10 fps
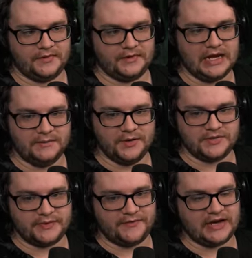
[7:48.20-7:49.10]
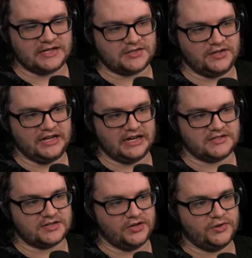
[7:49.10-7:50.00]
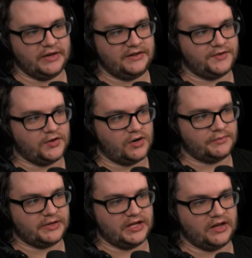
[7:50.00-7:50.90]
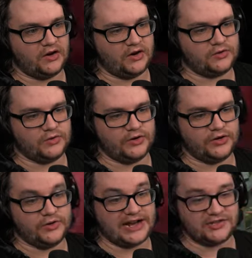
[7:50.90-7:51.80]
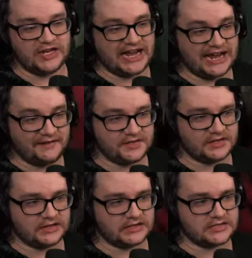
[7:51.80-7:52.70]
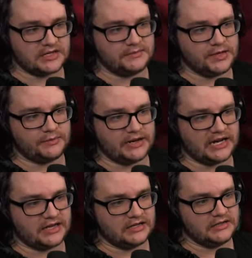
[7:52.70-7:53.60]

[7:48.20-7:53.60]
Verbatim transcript: Yeah, it moves a bit faster. Yeah, so if you are playing hardcore, you actually have to let the zombie go by.